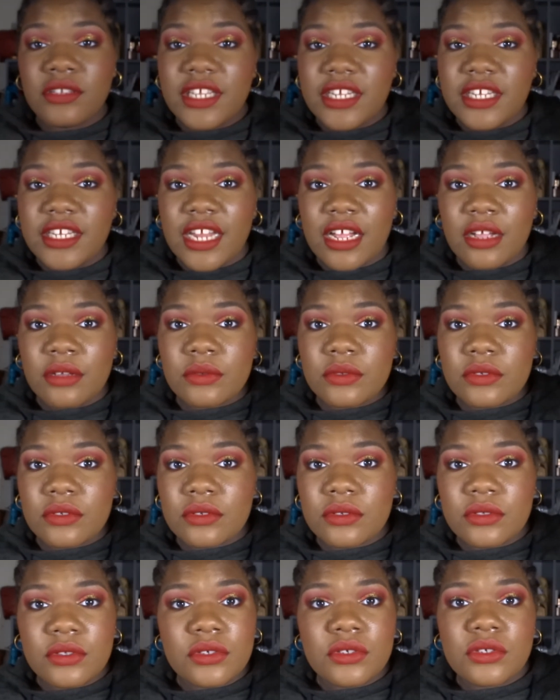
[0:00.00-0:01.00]
get it out
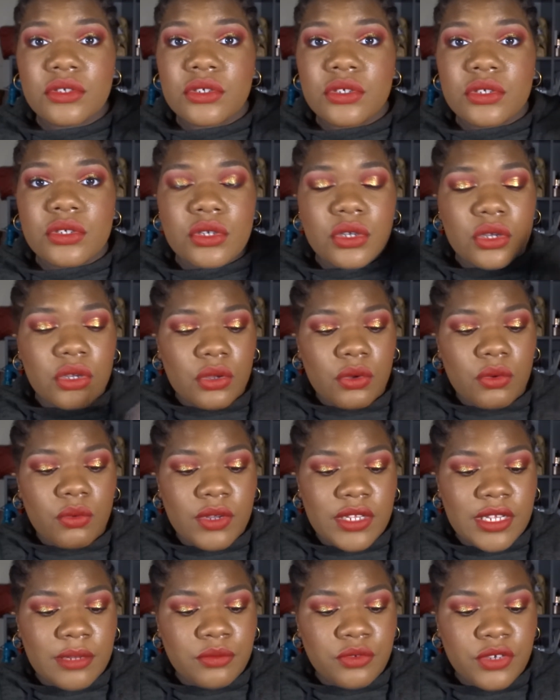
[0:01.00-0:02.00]

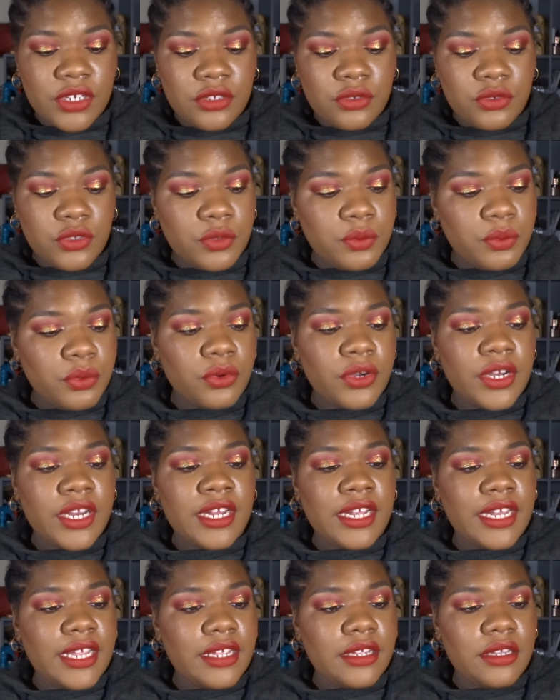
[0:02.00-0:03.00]
when I'm trying to spray.
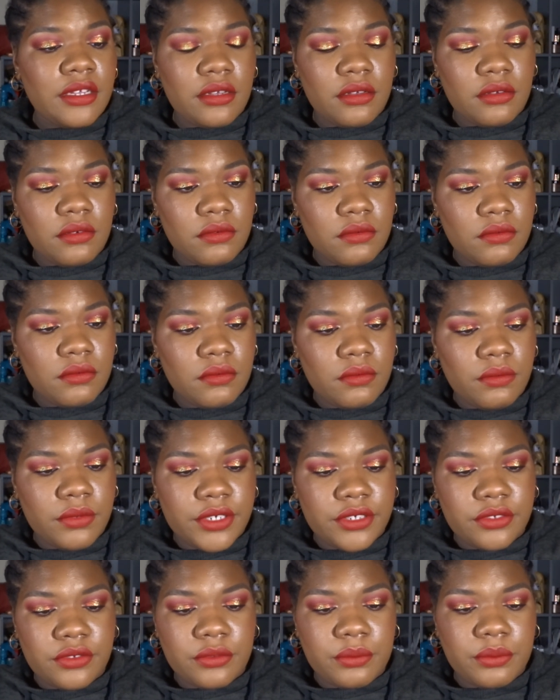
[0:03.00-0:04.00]
Like,
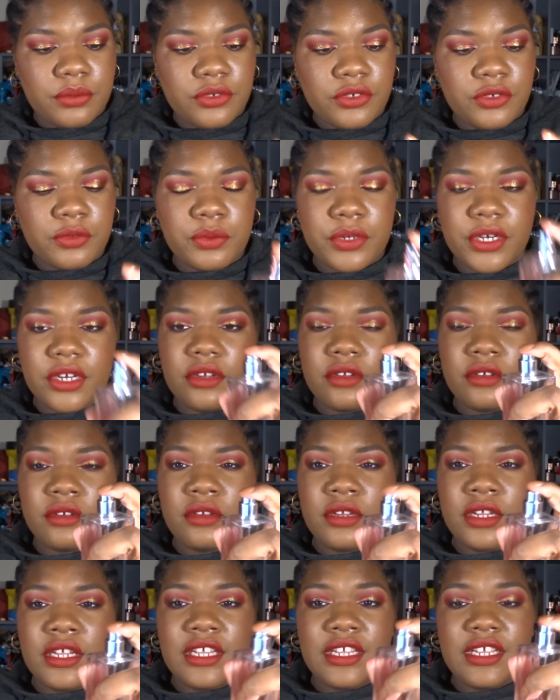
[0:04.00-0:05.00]
where's the sprayer?
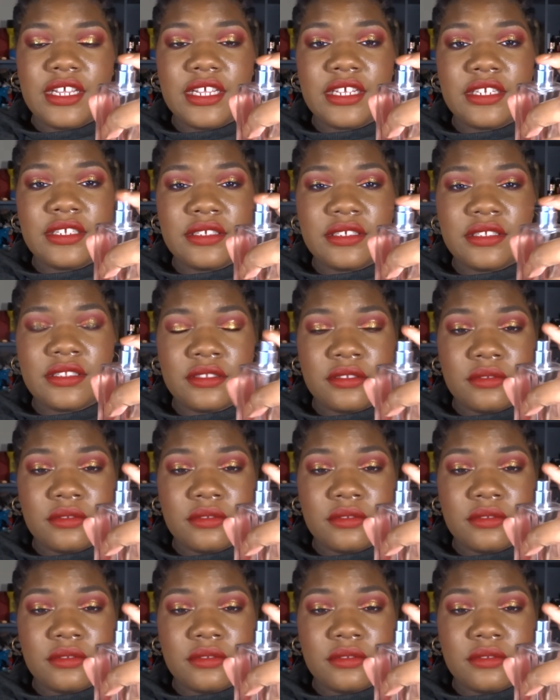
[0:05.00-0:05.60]
It's